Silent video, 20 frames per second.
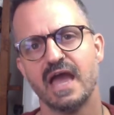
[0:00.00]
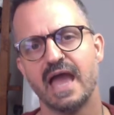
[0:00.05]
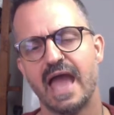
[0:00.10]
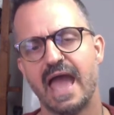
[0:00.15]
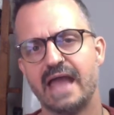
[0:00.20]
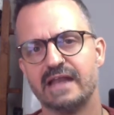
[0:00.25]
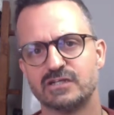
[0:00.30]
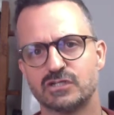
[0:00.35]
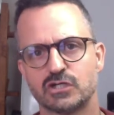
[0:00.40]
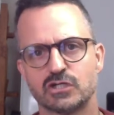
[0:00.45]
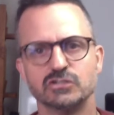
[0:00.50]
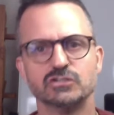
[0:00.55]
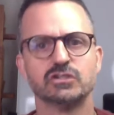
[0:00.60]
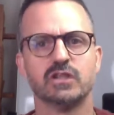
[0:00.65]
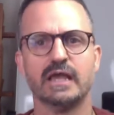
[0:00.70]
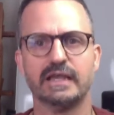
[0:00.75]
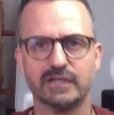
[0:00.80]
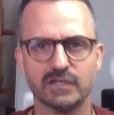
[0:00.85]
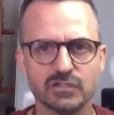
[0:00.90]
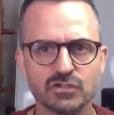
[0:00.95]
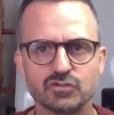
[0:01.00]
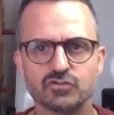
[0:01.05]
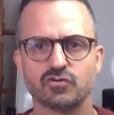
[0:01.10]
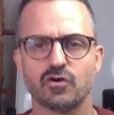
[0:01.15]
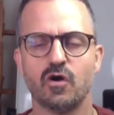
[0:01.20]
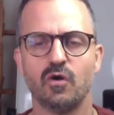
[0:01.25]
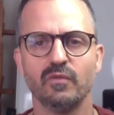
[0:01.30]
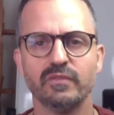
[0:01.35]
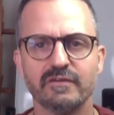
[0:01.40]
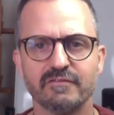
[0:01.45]
and to like
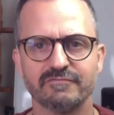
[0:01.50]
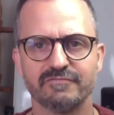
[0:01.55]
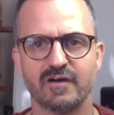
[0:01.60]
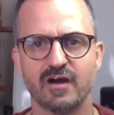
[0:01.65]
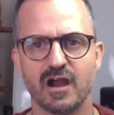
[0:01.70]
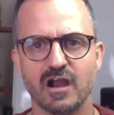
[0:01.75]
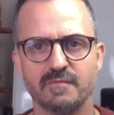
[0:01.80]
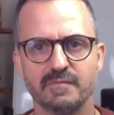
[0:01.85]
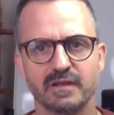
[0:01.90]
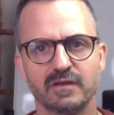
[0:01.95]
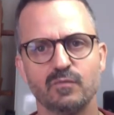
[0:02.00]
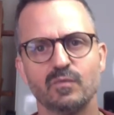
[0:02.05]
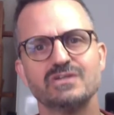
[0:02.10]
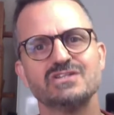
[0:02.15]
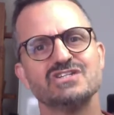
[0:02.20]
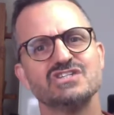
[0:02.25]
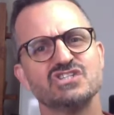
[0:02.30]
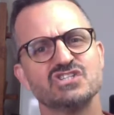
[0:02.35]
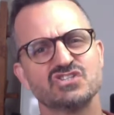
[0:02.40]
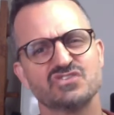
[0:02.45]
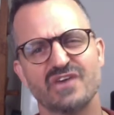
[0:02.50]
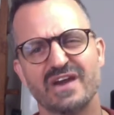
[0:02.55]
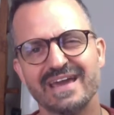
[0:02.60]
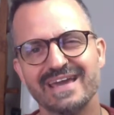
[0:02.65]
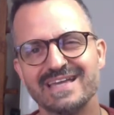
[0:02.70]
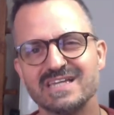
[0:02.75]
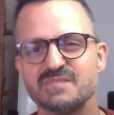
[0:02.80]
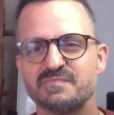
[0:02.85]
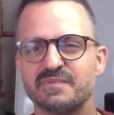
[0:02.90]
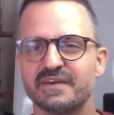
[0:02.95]
control the environment, which is
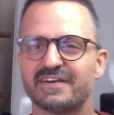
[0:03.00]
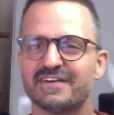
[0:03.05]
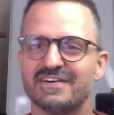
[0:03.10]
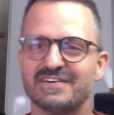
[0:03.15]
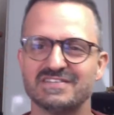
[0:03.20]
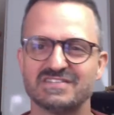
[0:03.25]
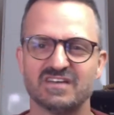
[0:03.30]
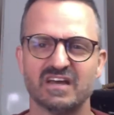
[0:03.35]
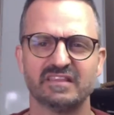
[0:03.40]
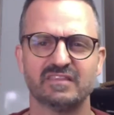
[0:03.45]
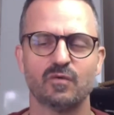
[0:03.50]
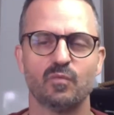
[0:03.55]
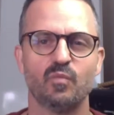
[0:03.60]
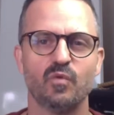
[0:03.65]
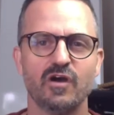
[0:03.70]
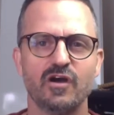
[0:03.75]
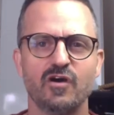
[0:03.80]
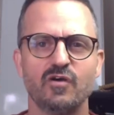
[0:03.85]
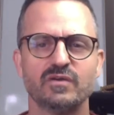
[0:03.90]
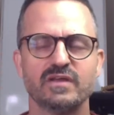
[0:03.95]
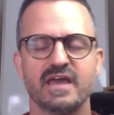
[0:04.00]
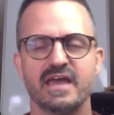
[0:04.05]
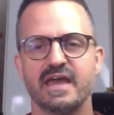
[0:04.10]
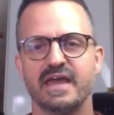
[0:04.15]
strange because like the world